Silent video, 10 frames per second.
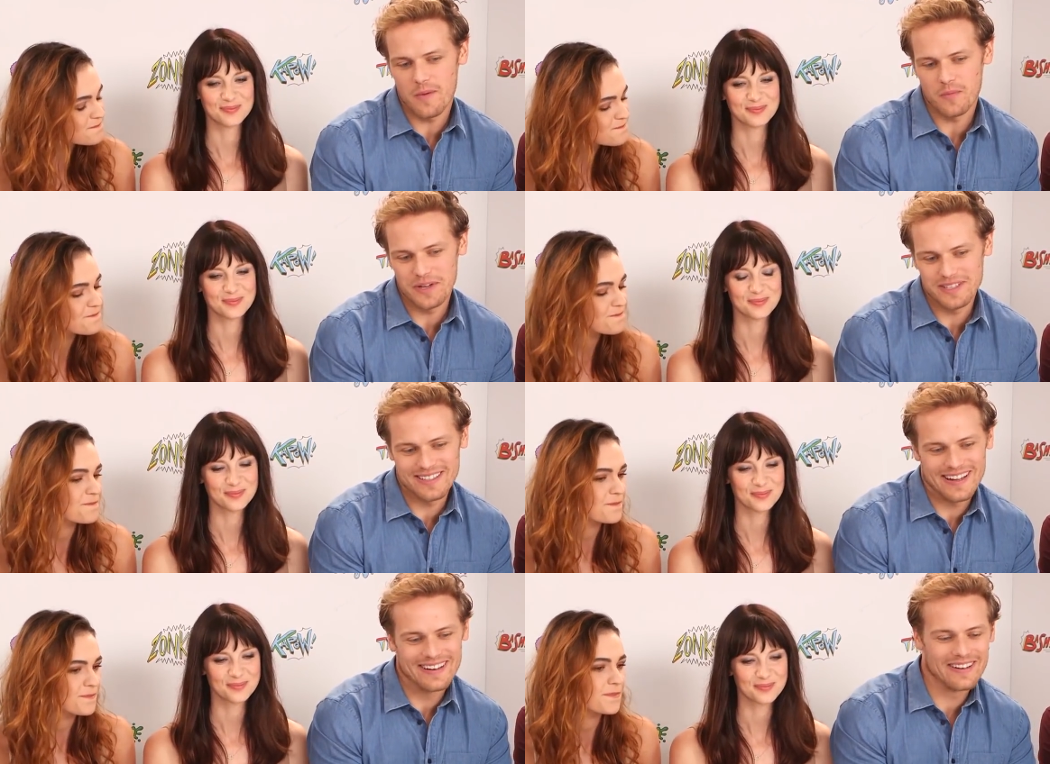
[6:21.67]
Speaker 1: uh, we
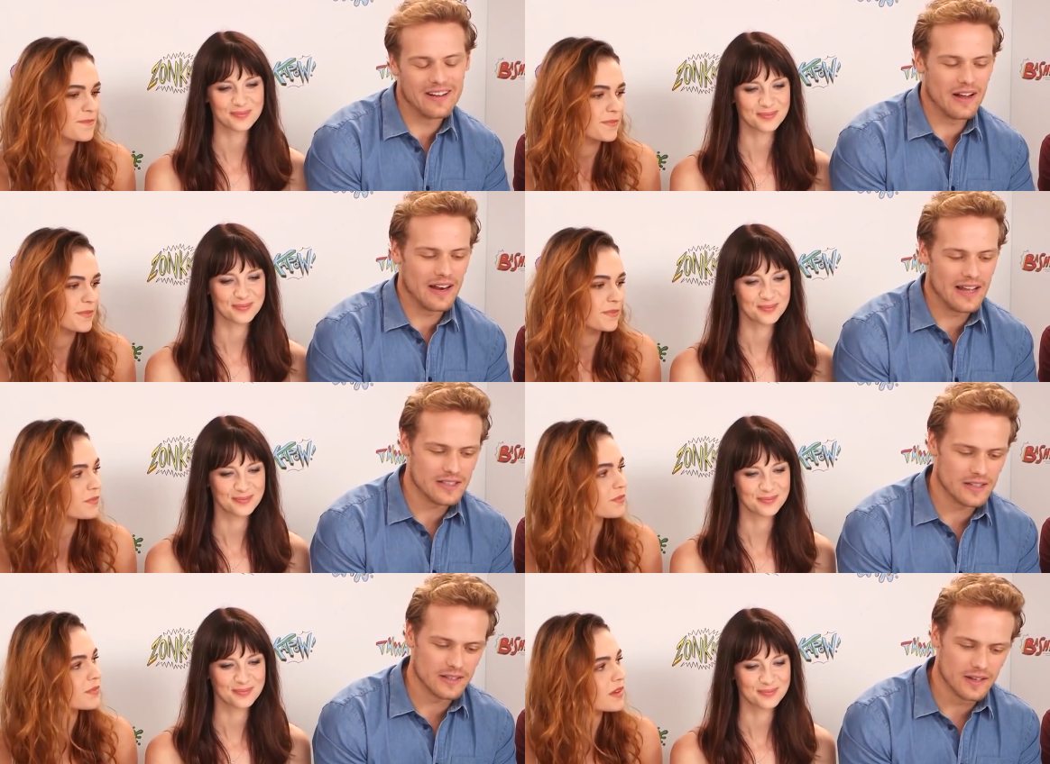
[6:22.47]
did get a, a
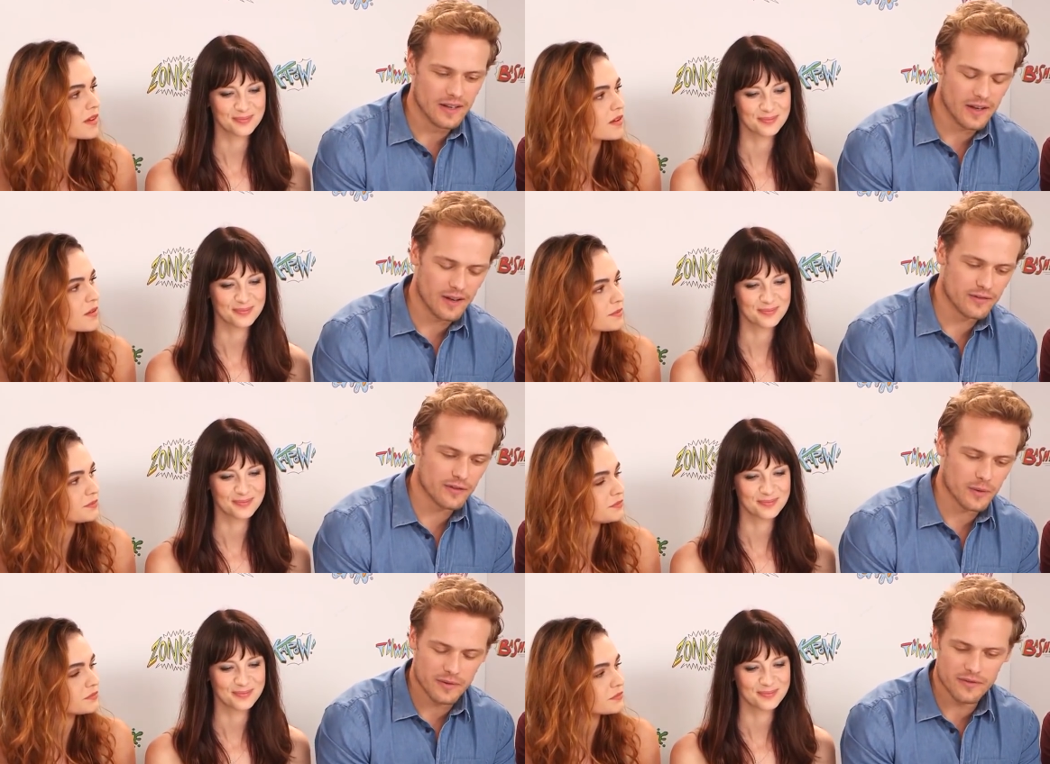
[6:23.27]
letter uh,
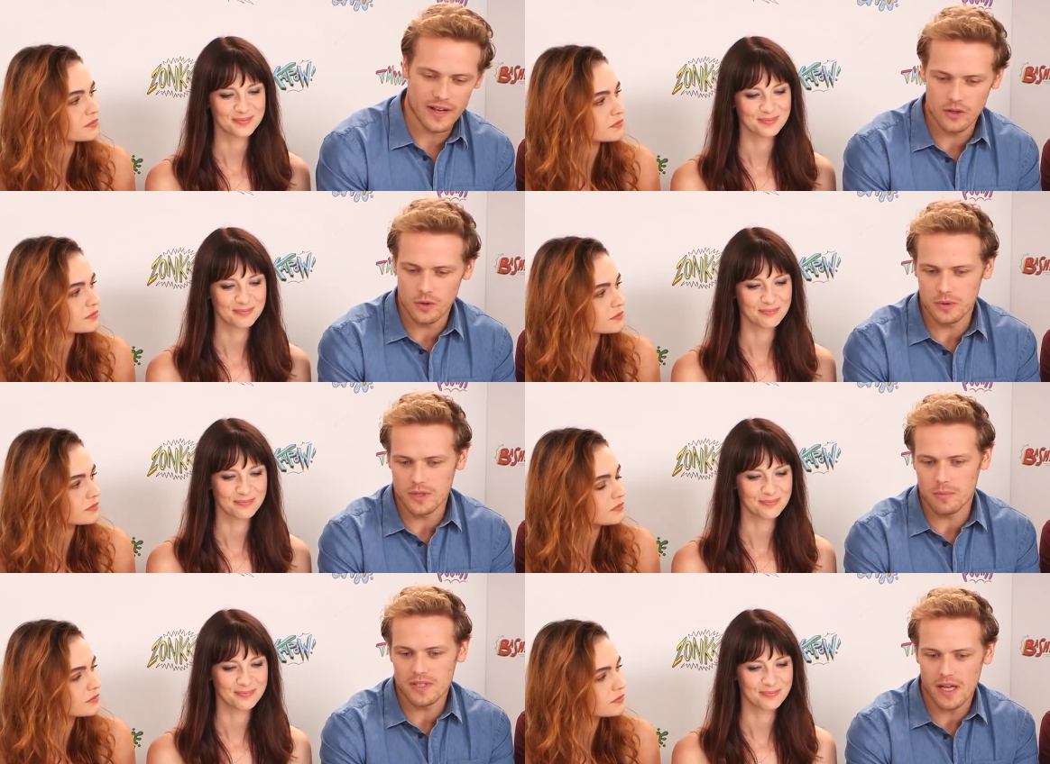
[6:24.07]
from a fan who
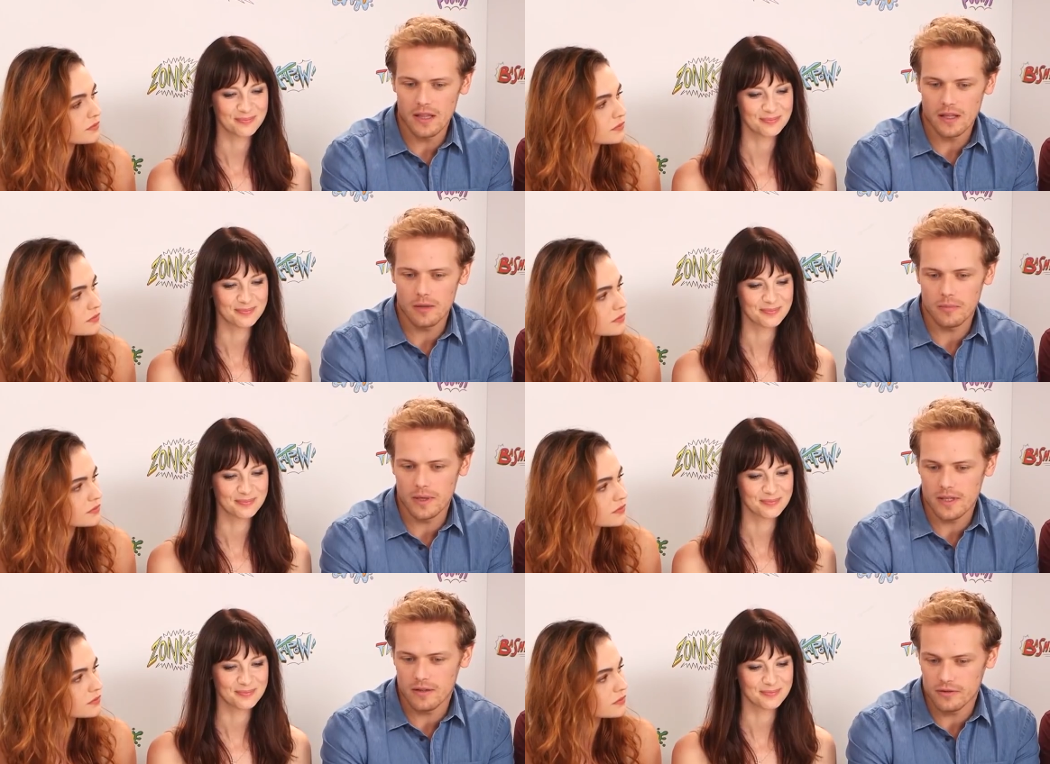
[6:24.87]
was upset that
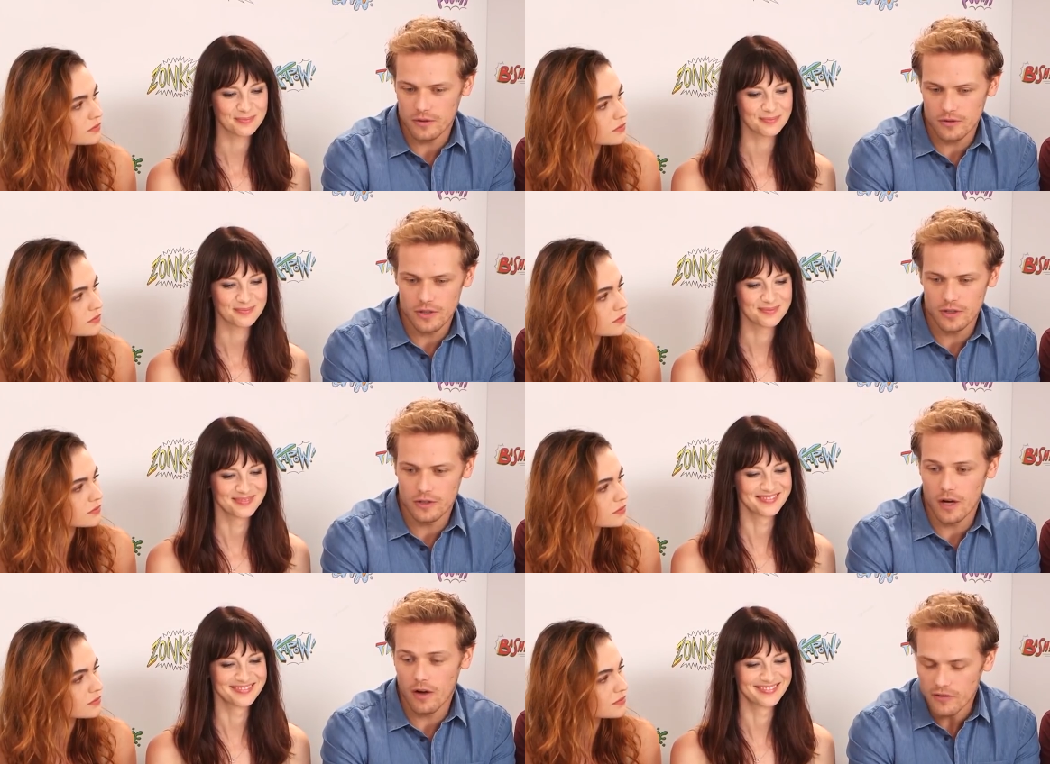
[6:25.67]
myself and Caitriona
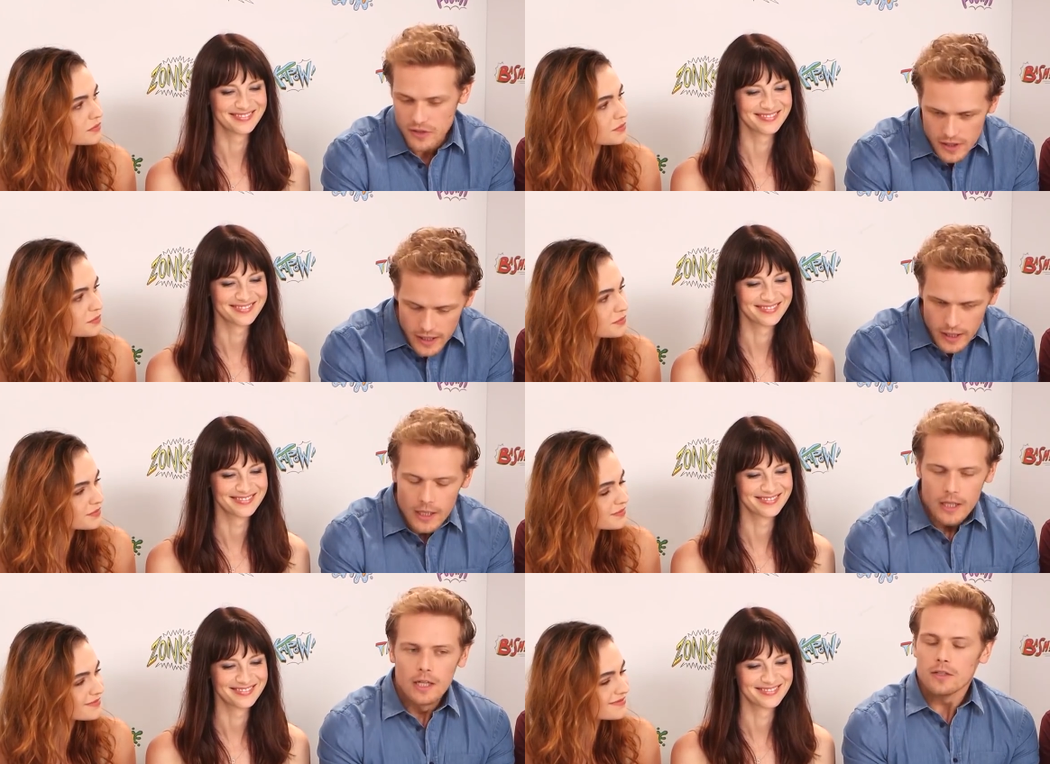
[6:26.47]
are
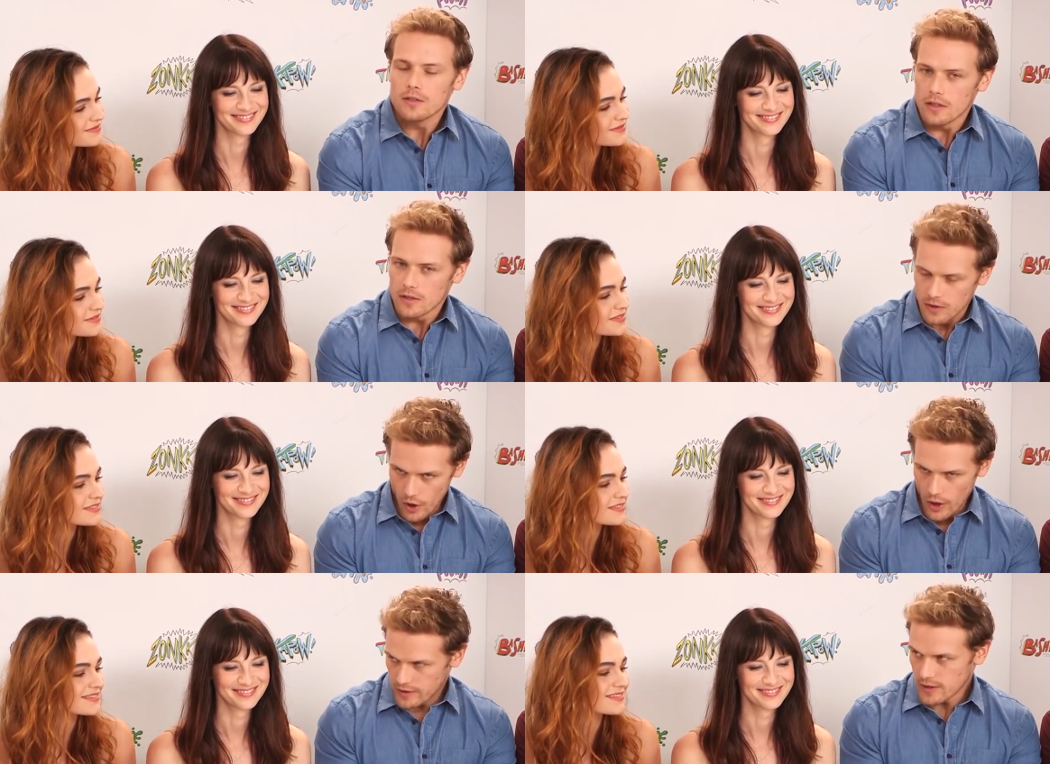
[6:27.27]
obviously
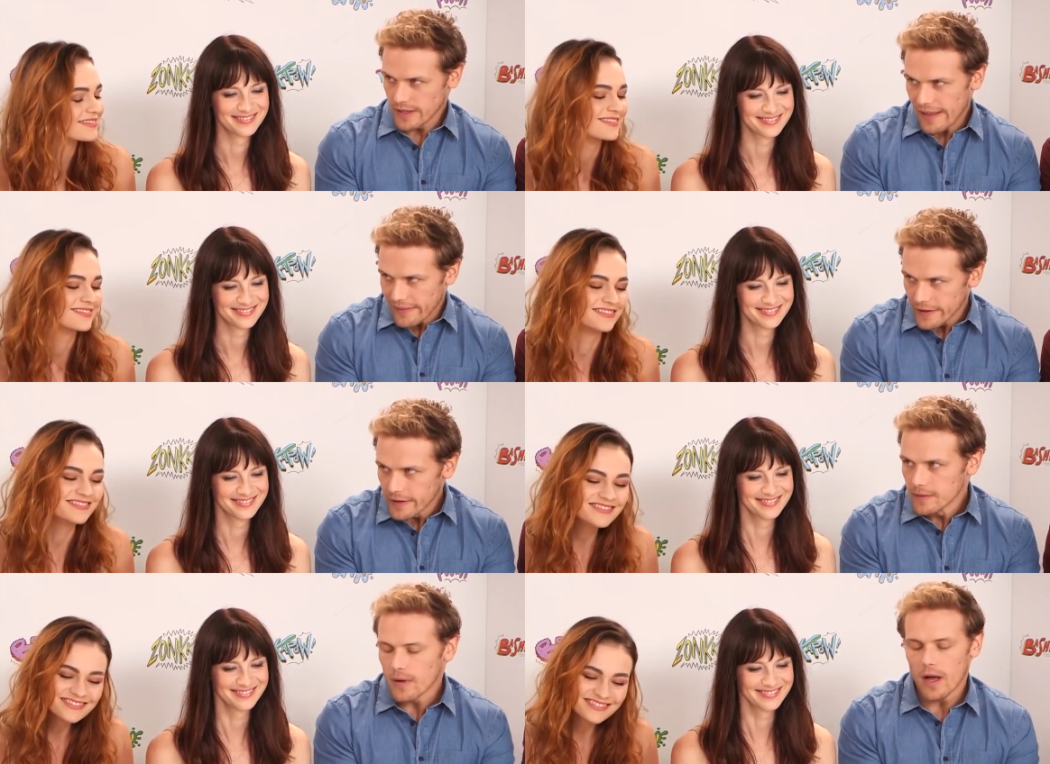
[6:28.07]
not
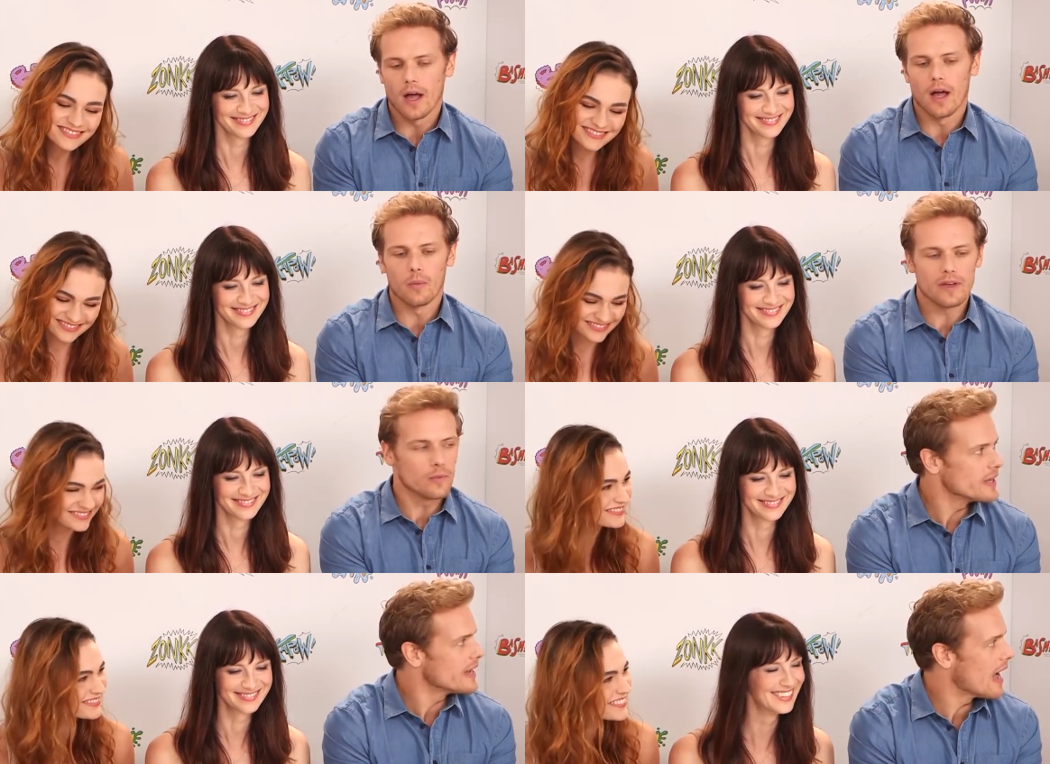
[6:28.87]
together. Um, what? We